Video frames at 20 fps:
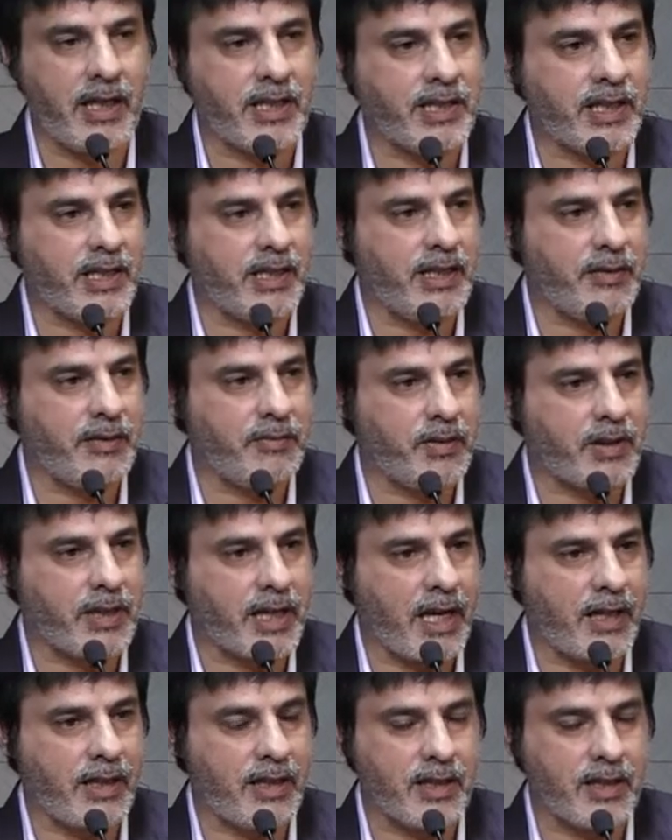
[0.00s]
Sydney for
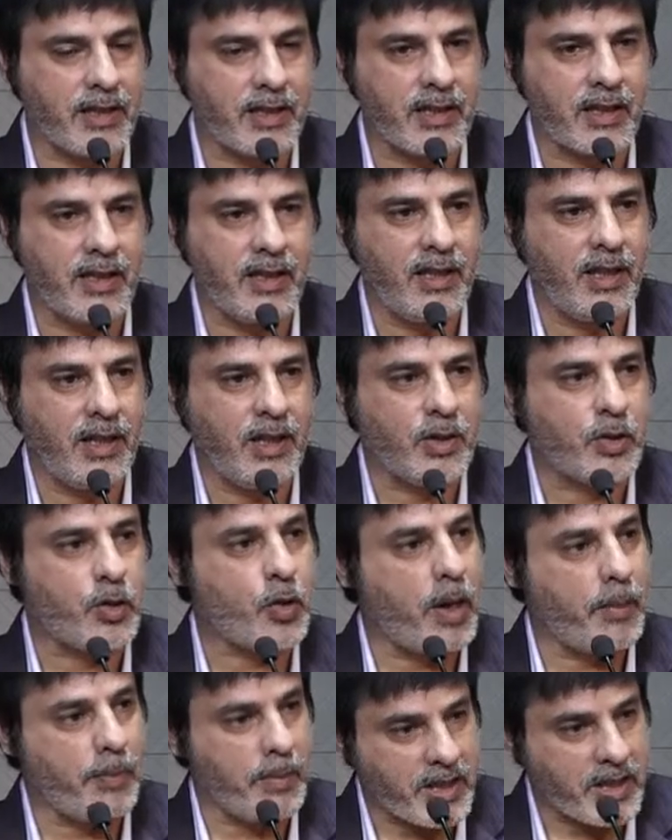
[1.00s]
10 years. So I
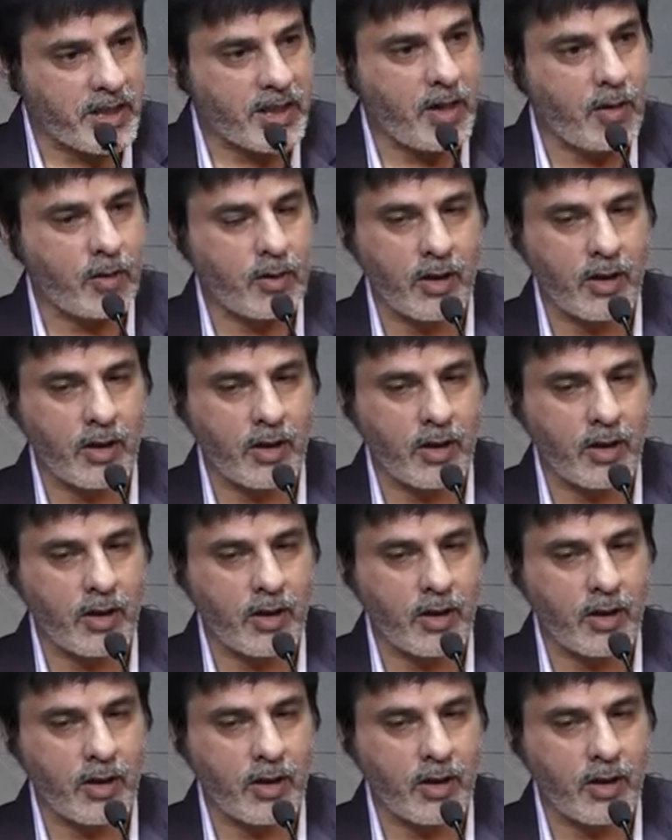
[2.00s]
missed out